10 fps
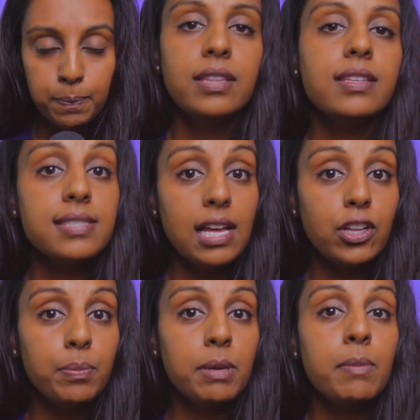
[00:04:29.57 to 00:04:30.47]
The
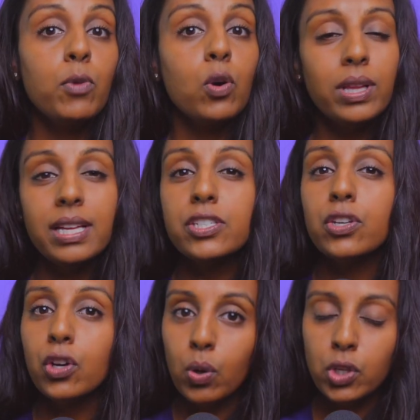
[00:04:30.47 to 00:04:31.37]
seller may be more willing to
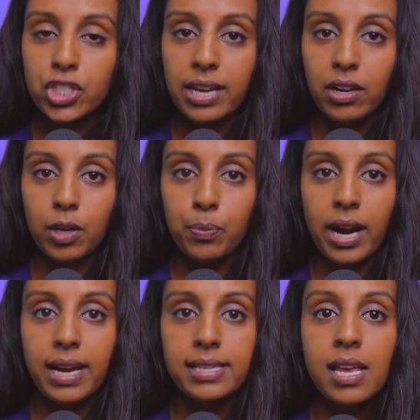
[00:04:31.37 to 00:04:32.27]
negotiate on a
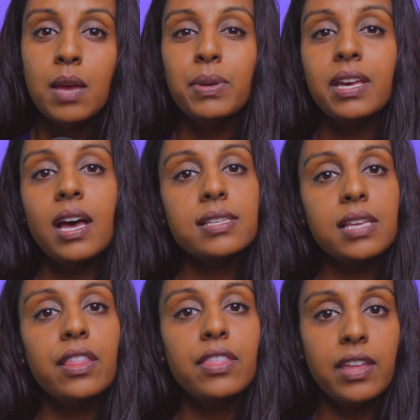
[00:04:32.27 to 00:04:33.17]
price because
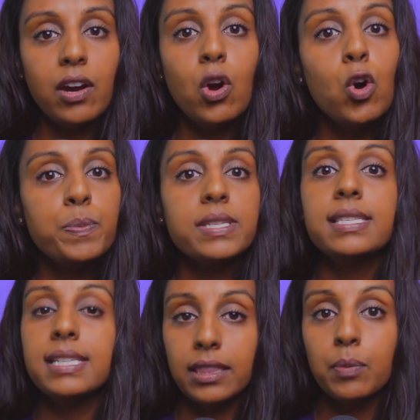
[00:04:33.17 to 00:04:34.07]
their hopes is
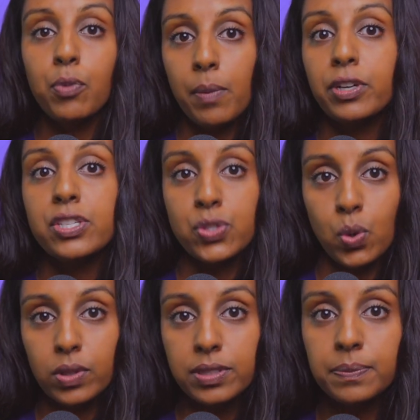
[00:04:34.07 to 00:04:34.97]
to get the property
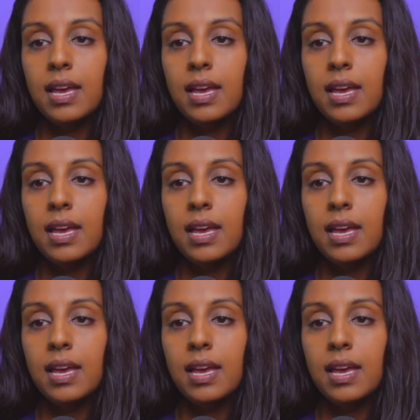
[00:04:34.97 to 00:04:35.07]
sold.